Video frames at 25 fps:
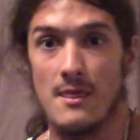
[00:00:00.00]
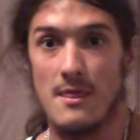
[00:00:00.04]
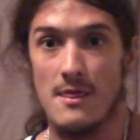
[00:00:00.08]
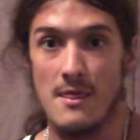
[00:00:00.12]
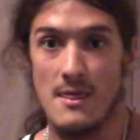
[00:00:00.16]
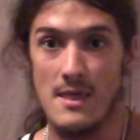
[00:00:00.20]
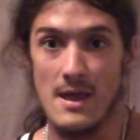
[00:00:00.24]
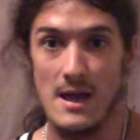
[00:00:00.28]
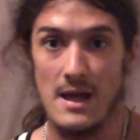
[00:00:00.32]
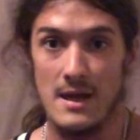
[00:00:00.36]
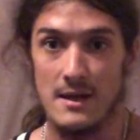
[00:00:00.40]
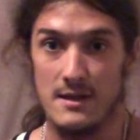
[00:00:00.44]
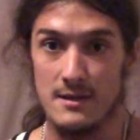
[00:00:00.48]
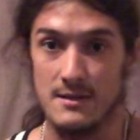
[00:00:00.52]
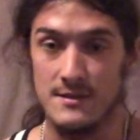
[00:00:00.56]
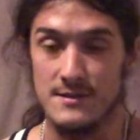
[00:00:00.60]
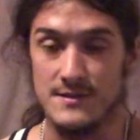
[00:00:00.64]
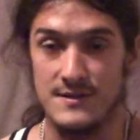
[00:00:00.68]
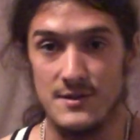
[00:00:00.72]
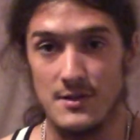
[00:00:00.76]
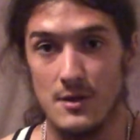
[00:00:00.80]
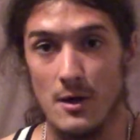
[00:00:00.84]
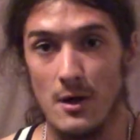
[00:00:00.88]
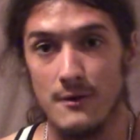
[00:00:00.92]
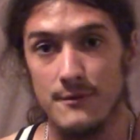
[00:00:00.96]
That is
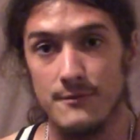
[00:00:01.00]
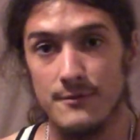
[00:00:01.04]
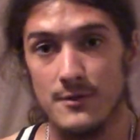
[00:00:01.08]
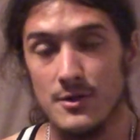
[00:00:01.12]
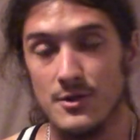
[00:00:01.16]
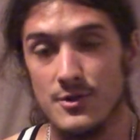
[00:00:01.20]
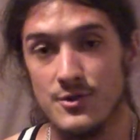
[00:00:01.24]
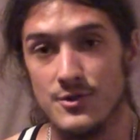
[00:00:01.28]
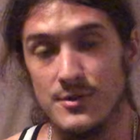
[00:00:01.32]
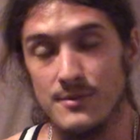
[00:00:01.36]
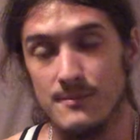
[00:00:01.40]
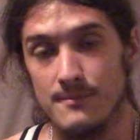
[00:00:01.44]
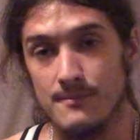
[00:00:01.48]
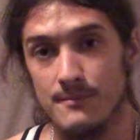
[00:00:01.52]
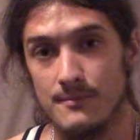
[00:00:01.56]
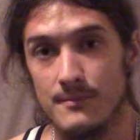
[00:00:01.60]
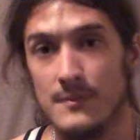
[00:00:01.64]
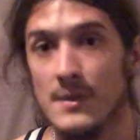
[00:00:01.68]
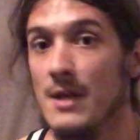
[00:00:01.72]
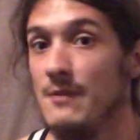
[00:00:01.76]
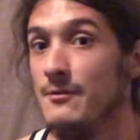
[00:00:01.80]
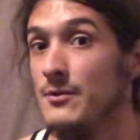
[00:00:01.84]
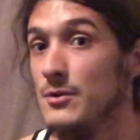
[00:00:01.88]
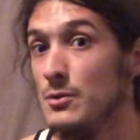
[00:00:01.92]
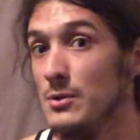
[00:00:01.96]
an odd function.
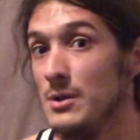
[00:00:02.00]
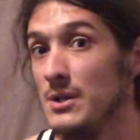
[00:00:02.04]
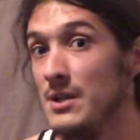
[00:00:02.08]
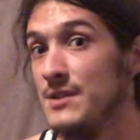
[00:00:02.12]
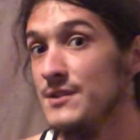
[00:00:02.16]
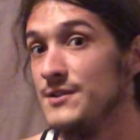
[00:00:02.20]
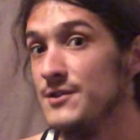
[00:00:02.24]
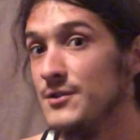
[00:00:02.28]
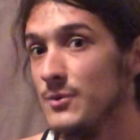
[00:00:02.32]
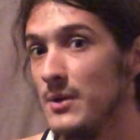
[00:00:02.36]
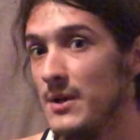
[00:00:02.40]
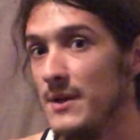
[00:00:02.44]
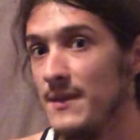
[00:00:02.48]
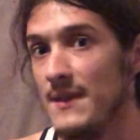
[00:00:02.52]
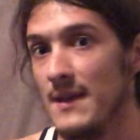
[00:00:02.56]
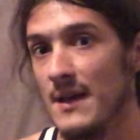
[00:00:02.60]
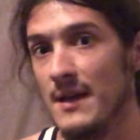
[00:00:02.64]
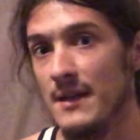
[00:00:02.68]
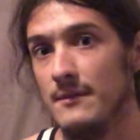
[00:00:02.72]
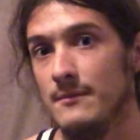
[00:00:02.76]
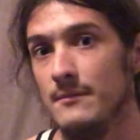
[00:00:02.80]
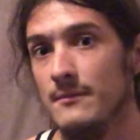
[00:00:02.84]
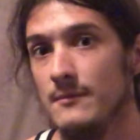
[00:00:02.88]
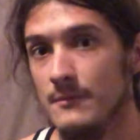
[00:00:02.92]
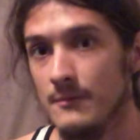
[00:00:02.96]
If you integrate
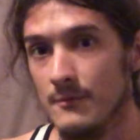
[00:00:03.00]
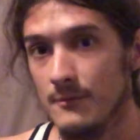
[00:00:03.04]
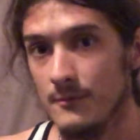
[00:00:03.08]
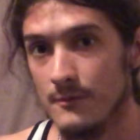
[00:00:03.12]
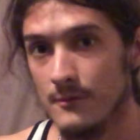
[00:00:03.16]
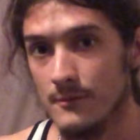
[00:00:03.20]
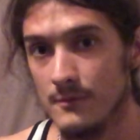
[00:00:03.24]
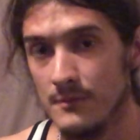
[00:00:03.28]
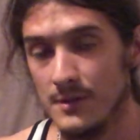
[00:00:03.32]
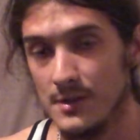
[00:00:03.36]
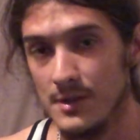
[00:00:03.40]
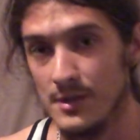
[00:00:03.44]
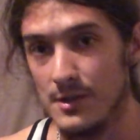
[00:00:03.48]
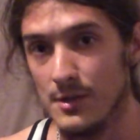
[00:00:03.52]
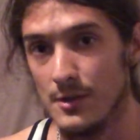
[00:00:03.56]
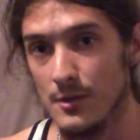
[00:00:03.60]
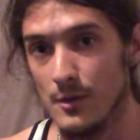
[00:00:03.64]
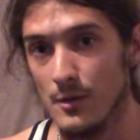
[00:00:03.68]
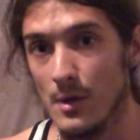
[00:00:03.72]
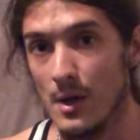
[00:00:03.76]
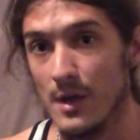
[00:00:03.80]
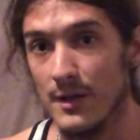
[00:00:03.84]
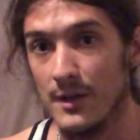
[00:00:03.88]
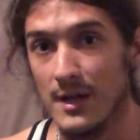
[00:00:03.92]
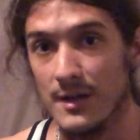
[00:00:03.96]
that,
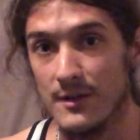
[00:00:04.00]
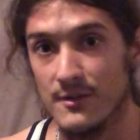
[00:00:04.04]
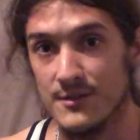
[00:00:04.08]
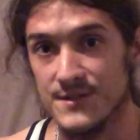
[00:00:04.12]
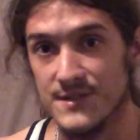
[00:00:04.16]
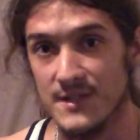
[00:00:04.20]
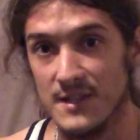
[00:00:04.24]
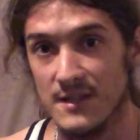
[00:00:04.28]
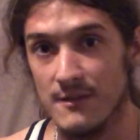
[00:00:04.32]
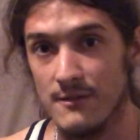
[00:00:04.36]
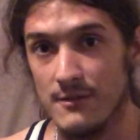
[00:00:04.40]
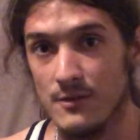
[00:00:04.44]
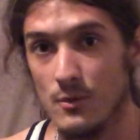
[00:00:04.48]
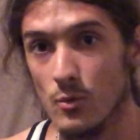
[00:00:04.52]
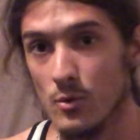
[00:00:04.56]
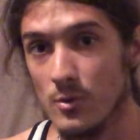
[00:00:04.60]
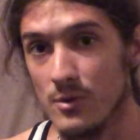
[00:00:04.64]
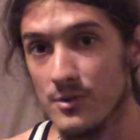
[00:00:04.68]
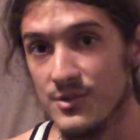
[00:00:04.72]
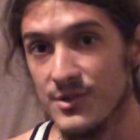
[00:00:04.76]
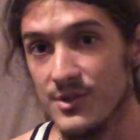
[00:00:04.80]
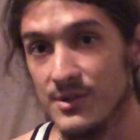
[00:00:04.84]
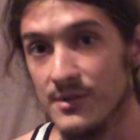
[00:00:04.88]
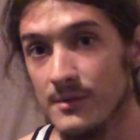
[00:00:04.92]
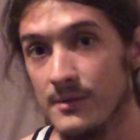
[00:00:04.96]
on either side of the
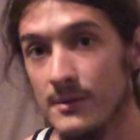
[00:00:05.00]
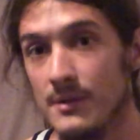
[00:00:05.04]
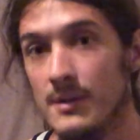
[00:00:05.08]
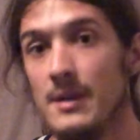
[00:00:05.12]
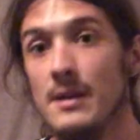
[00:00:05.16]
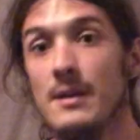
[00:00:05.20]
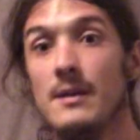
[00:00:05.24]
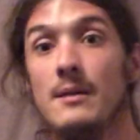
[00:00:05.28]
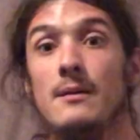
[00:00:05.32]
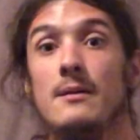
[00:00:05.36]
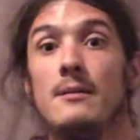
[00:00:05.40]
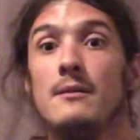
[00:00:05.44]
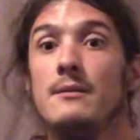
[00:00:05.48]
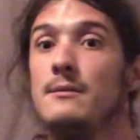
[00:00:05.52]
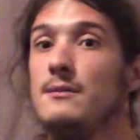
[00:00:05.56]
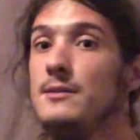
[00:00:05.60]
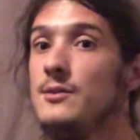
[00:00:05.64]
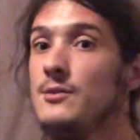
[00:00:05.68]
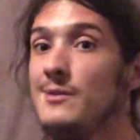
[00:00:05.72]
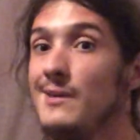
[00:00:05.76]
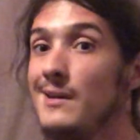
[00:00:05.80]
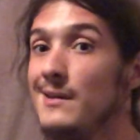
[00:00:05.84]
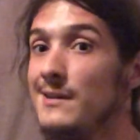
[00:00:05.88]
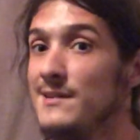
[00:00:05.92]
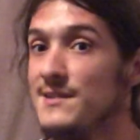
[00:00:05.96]
origin, you
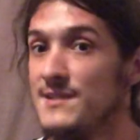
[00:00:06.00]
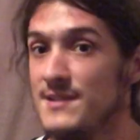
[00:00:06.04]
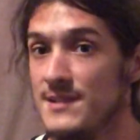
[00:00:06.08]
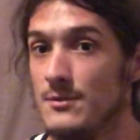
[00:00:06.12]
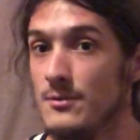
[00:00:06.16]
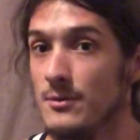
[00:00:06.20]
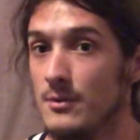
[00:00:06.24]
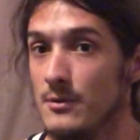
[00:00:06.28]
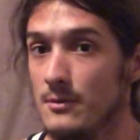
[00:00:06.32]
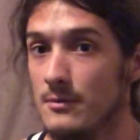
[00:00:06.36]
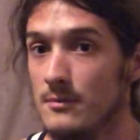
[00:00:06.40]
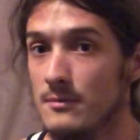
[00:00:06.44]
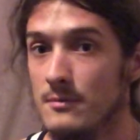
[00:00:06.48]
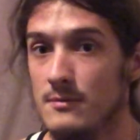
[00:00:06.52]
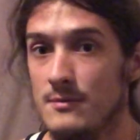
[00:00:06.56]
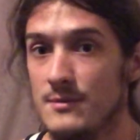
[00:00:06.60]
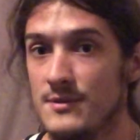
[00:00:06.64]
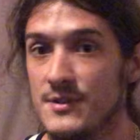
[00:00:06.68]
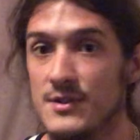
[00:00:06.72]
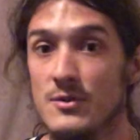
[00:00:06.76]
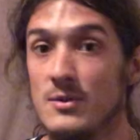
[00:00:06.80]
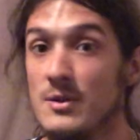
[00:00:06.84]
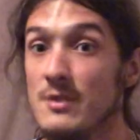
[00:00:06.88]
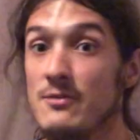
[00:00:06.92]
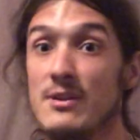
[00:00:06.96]
get 0. So
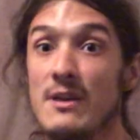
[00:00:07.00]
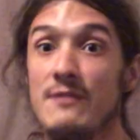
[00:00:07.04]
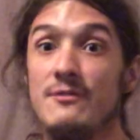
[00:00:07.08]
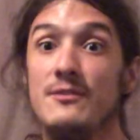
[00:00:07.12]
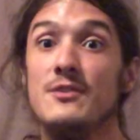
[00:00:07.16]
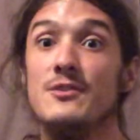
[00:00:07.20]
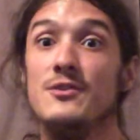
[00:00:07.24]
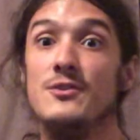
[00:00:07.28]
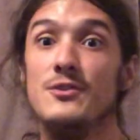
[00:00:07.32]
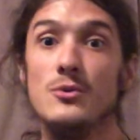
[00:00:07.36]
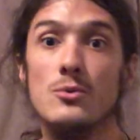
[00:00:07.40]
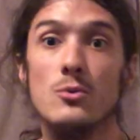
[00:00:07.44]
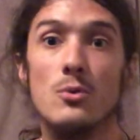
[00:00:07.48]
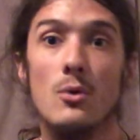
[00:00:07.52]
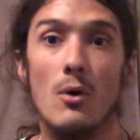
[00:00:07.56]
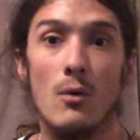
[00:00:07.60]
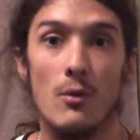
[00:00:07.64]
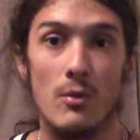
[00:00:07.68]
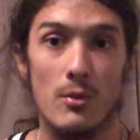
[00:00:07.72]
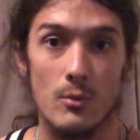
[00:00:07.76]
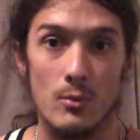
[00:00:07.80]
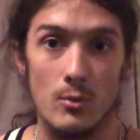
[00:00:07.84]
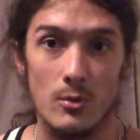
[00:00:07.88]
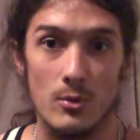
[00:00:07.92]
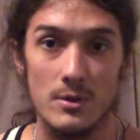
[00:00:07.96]
you don't even have to do all
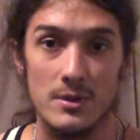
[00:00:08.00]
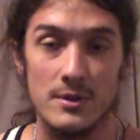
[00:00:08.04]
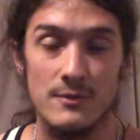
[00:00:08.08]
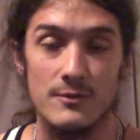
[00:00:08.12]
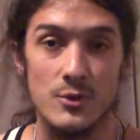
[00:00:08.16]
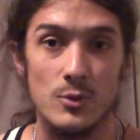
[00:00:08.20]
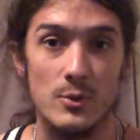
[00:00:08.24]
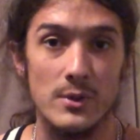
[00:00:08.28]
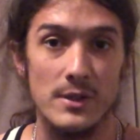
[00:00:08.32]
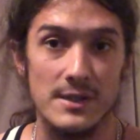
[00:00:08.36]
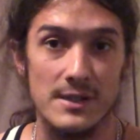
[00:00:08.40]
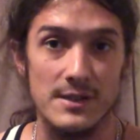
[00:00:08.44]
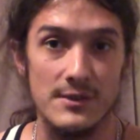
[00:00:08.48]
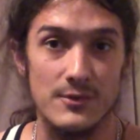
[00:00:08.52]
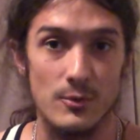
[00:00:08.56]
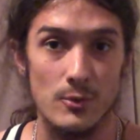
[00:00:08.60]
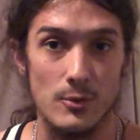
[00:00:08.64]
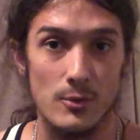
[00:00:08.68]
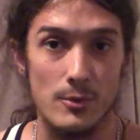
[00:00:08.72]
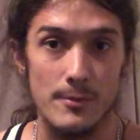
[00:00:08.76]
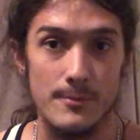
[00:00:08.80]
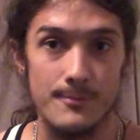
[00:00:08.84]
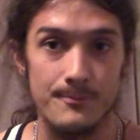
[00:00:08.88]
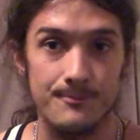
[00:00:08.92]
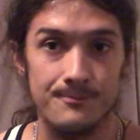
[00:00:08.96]
the work of doing an integral.